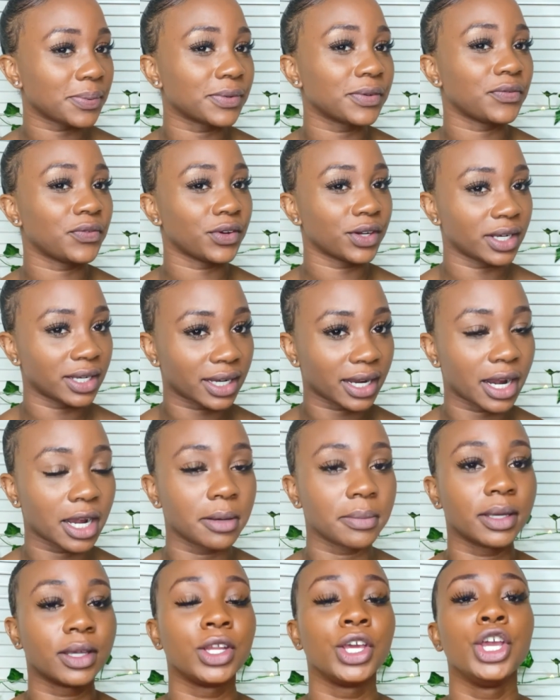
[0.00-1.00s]
if you're in the
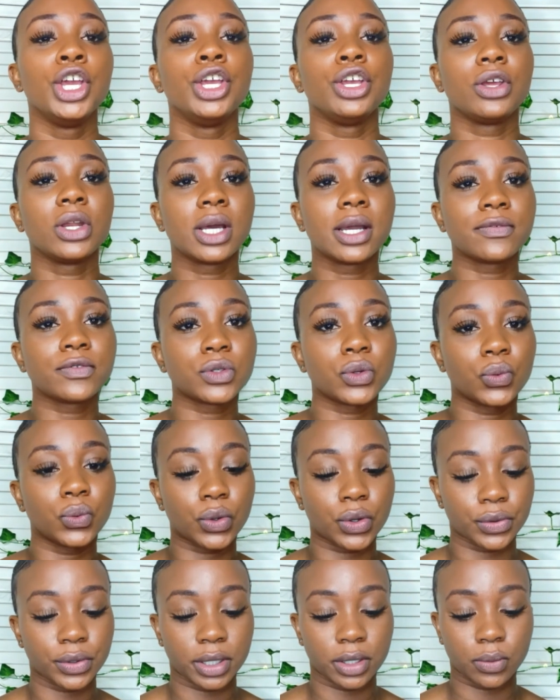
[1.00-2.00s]
Caribbean, you don't have to worry.